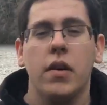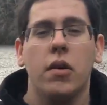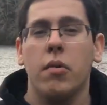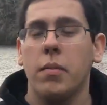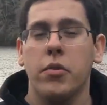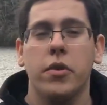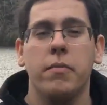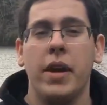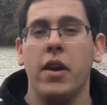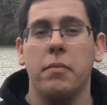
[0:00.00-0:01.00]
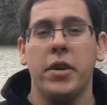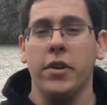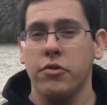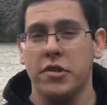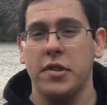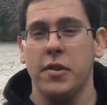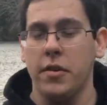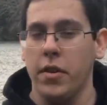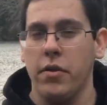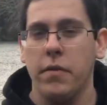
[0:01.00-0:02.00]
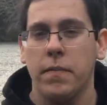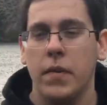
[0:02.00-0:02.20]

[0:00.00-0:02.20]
one bird may not be interested in another.